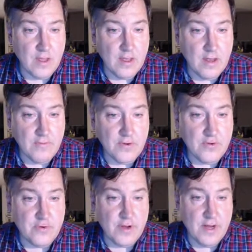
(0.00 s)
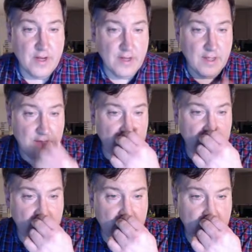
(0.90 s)
Every trade has
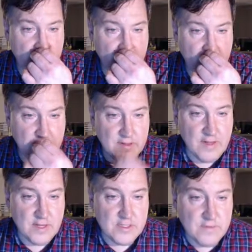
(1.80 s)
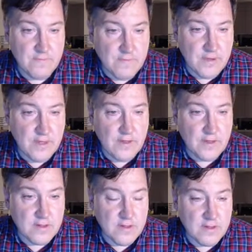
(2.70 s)
a transaction fee
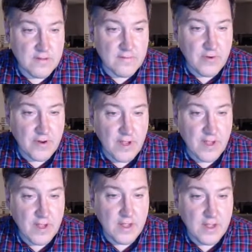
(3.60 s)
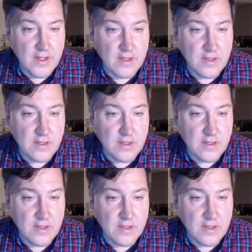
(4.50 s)
that sounds very high.